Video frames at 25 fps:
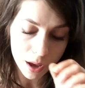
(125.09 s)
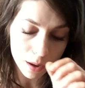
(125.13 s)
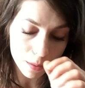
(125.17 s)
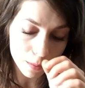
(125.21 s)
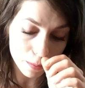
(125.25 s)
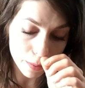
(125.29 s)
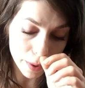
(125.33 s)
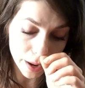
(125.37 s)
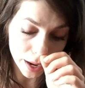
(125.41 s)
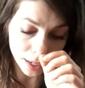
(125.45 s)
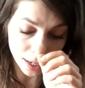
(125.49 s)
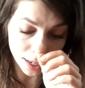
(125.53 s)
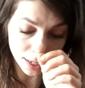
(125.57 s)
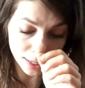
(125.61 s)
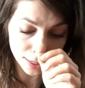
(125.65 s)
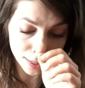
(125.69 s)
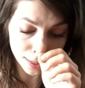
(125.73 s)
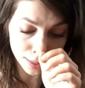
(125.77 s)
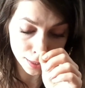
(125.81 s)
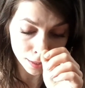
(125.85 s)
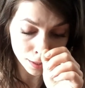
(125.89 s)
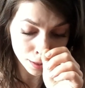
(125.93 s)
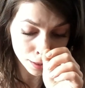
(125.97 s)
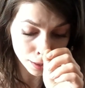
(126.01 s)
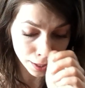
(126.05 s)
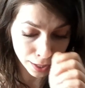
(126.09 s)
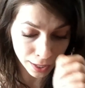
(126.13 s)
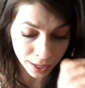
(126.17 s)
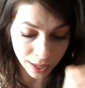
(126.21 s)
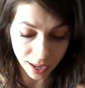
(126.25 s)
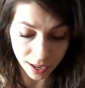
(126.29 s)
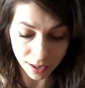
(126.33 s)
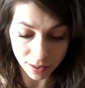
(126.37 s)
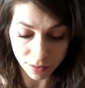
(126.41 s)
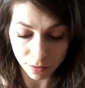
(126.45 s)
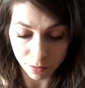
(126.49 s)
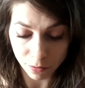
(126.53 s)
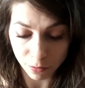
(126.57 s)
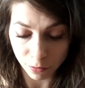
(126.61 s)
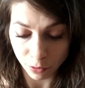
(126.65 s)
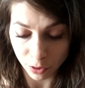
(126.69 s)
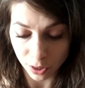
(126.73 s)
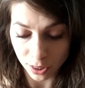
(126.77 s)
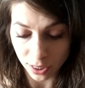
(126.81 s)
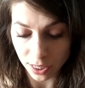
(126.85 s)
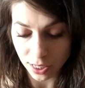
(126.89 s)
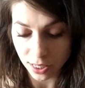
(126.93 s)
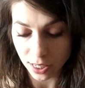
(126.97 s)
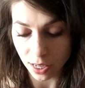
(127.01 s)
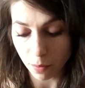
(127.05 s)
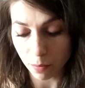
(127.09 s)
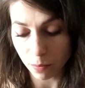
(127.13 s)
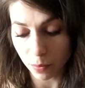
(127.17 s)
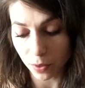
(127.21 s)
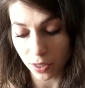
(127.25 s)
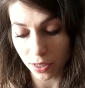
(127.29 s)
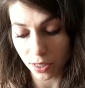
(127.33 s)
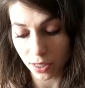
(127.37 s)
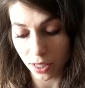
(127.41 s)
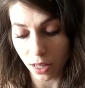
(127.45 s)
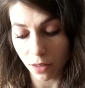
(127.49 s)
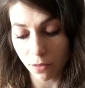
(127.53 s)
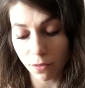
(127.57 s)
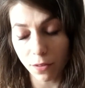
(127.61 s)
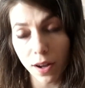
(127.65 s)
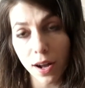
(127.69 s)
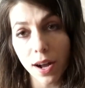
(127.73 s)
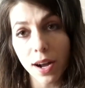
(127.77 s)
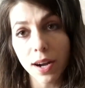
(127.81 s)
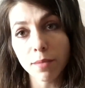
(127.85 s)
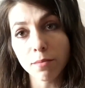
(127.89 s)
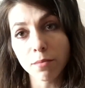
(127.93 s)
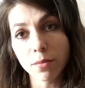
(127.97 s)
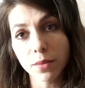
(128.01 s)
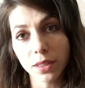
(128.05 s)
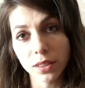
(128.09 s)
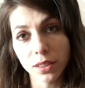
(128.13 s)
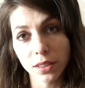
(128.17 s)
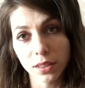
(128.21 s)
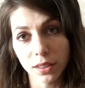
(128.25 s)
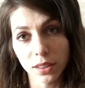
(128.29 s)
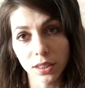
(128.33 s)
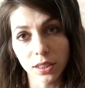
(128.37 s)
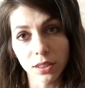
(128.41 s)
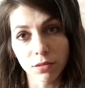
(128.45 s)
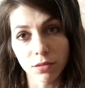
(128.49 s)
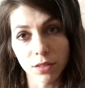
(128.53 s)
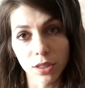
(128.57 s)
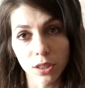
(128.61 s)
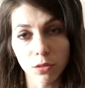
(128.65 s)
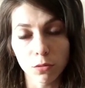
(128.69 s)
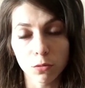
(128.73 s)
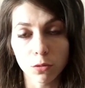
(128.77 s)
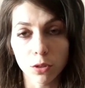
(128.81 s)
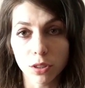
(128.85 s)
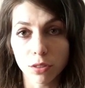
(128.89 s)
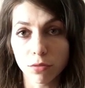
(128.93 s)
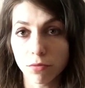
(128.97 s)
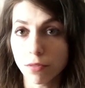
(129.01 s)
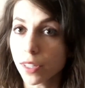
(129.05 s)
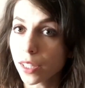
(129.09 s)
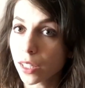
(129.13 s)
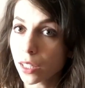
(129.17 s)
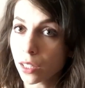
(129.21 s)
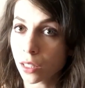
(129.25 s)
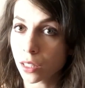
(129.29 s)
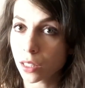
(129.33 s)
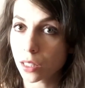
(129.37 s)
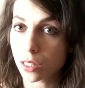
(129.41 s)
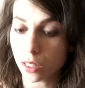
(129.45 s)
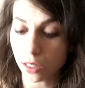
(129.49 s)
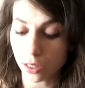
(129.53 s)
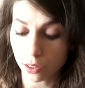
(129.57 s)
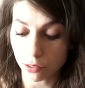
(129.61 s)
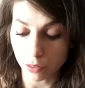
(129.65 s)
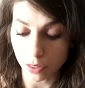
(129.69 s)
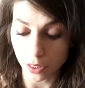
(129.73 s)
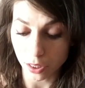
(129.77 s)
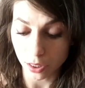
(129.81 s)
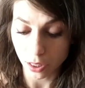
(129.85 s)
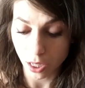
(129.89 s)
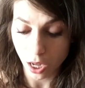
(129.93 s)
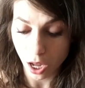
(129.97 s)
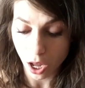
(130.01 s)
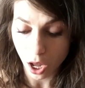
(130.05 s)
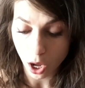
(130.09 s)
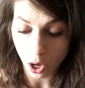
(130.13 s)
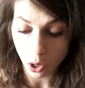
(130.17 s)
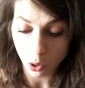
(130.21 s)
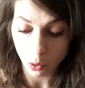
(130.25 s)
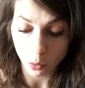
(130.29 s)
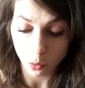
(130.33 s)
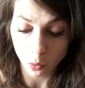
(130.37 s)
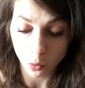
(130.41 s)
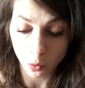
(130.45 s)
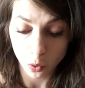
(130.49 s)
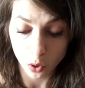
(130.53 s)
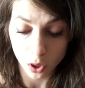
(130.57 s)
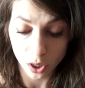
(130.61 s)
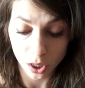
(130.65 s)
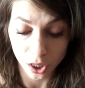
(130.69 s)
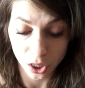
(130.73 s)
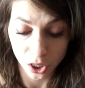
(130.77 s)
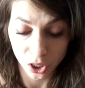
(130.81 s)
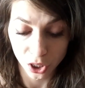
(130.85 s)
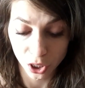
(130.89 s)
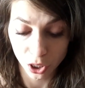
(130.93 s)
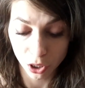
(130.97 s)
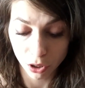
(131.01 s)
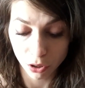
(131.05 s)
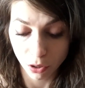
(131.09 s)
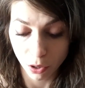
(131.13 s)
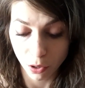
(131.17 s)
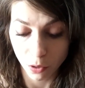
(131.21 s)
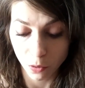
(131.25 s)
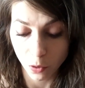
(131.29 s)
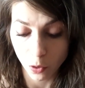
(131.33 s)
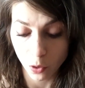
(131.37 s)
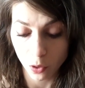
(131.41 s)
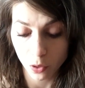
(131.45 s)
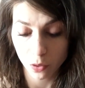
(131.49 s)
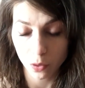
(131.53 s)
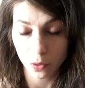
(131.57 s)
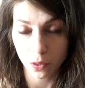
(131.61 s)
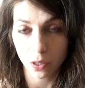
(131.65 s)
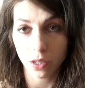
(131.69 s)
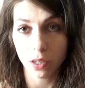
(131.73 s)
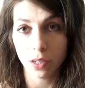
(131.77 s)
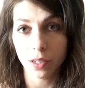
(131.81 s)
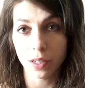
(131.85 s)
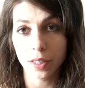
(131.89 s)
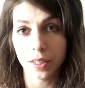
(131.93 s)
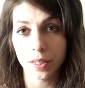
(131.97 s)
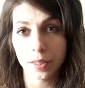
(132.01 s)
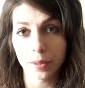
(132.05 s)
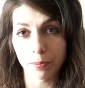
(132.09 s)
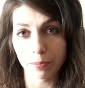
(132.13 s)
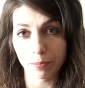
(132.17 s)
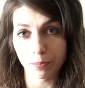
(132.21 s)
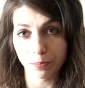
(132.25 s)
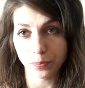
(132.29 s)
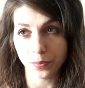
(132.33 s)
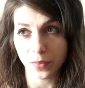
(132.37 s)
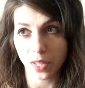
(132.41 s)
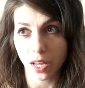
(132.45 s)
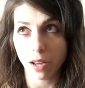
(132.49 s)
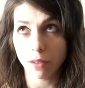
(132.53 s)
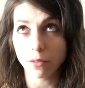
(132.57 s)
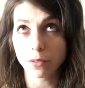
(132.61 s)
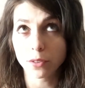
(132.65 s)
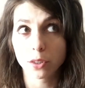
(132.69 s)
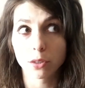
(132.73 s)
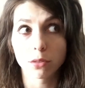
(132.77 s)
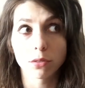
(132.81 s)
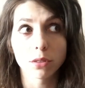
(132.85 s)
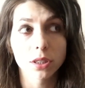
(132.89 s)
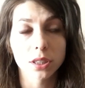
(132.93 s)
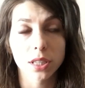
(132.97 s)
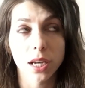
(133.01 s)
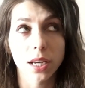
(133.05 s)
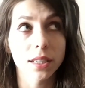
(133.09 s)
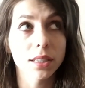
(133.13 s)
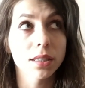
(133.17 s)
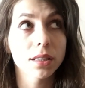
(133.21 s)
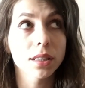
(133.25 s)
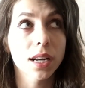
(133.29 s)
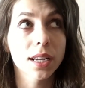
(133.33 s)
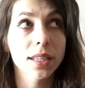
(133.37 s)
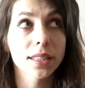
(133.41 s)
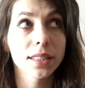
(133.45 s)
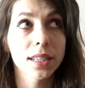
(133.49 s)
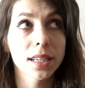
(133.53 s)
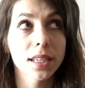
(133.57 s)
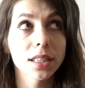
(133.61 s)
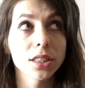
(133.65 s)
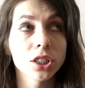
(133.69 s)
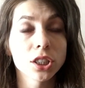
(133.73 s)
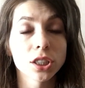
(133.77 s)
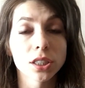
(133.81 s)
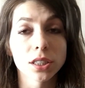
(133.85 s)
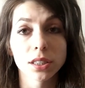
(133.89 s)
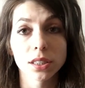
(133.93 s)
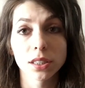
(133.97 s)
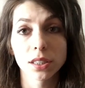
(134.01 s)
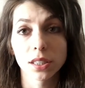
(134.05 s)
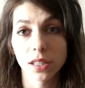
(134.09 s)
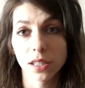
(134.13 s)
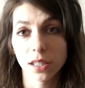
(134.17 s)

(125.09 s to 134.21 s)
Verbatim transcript: But still they can, for example, self-harm in secret or drink in secret, or you know um, have suicidal ideations.